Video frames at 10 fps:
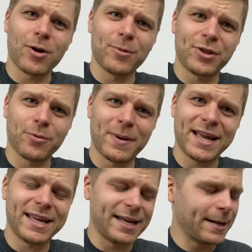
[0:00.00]
with your
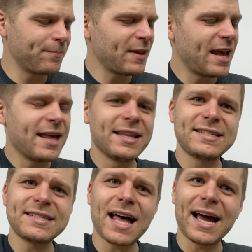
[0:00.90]
pinky. This
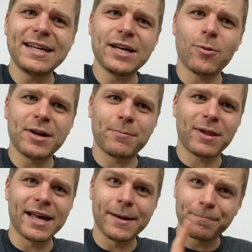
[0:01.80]
is the ideal way to
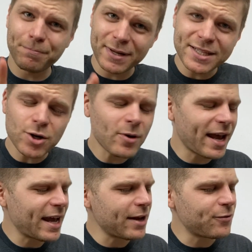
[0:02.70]
play it, but it's
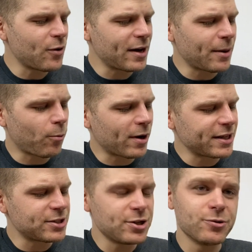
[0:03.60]
okay if you end up
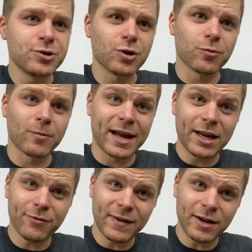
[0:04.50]
wanting to use your
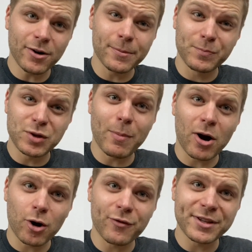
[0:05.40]
ring finger to
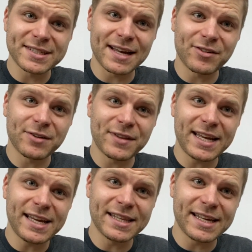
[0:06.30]
bar over the 7 of the
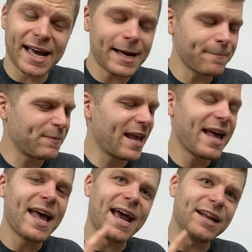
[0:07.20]
E and the A.
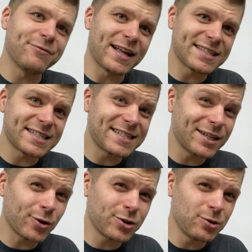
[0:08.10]
And if that's
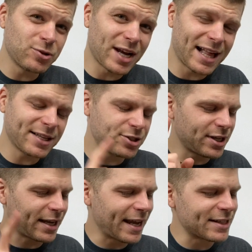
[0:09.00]
still too
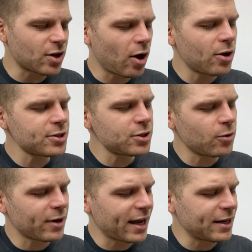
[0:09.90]
challenging, it's also
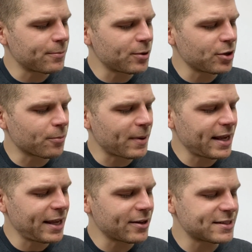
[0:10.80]
okay to put your
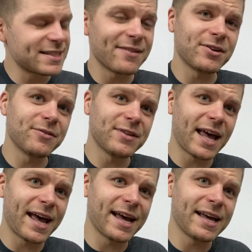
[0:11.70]
pinky on 7 of
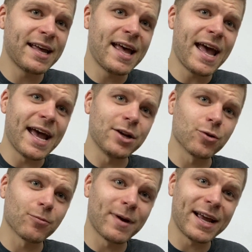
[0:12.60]
the A and your
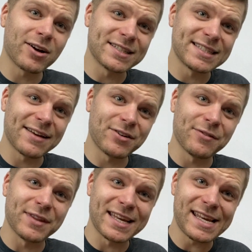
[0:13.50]
ring on 7
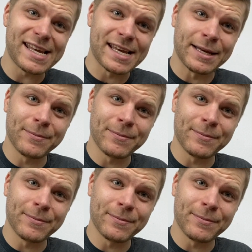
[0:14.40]
of the E.